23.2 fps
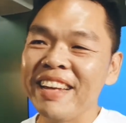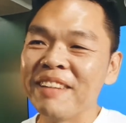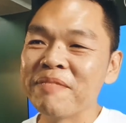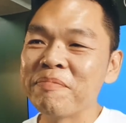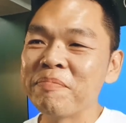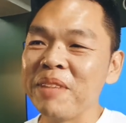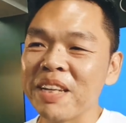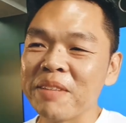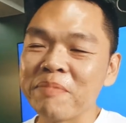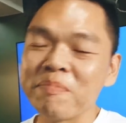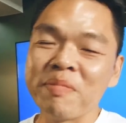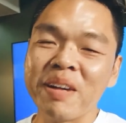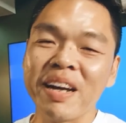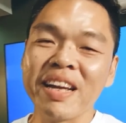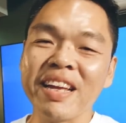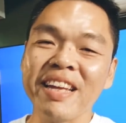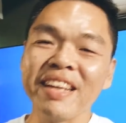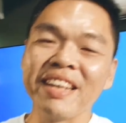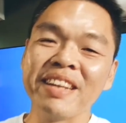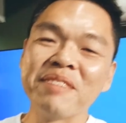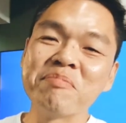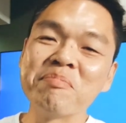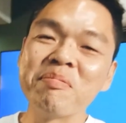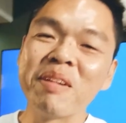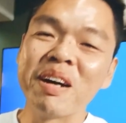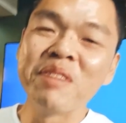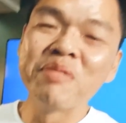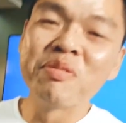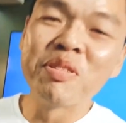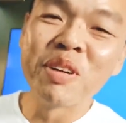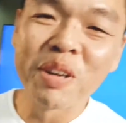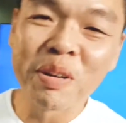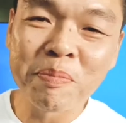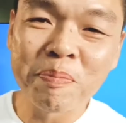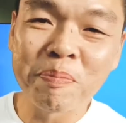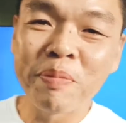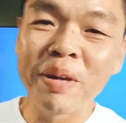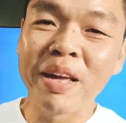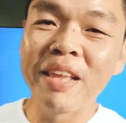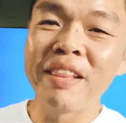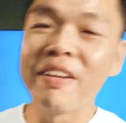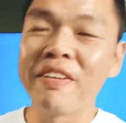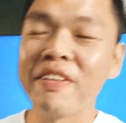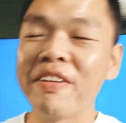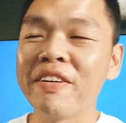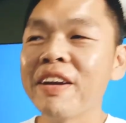and make my my work
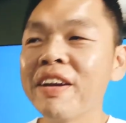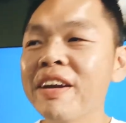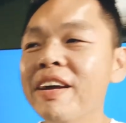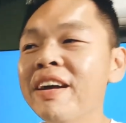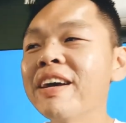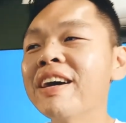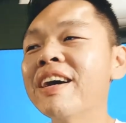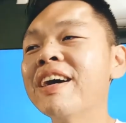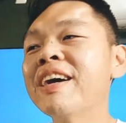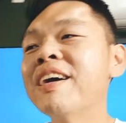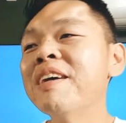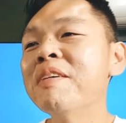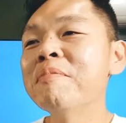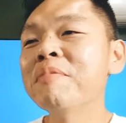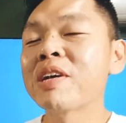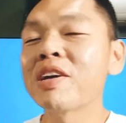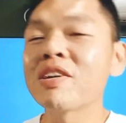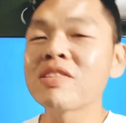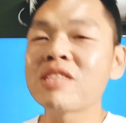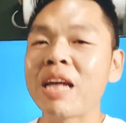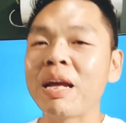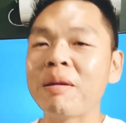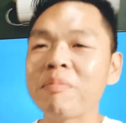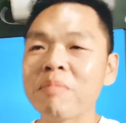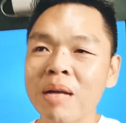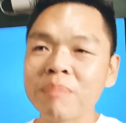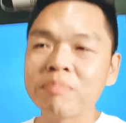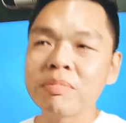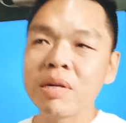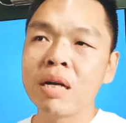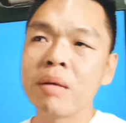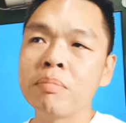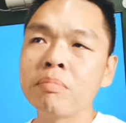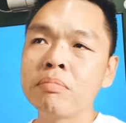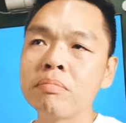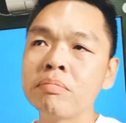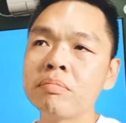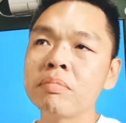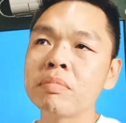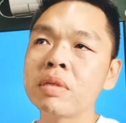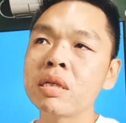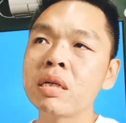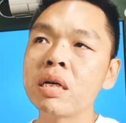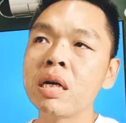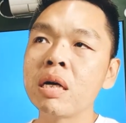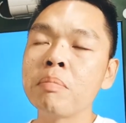better because I'm I'm I'm
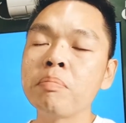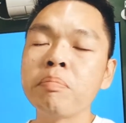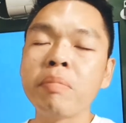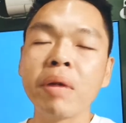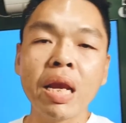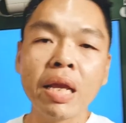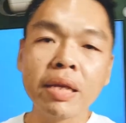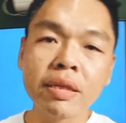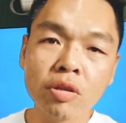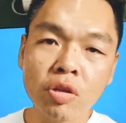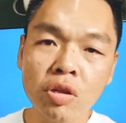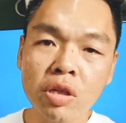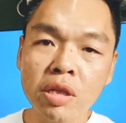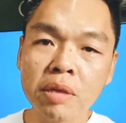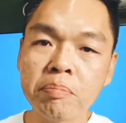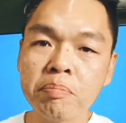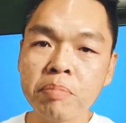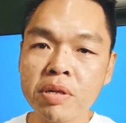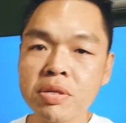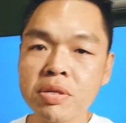a melancholic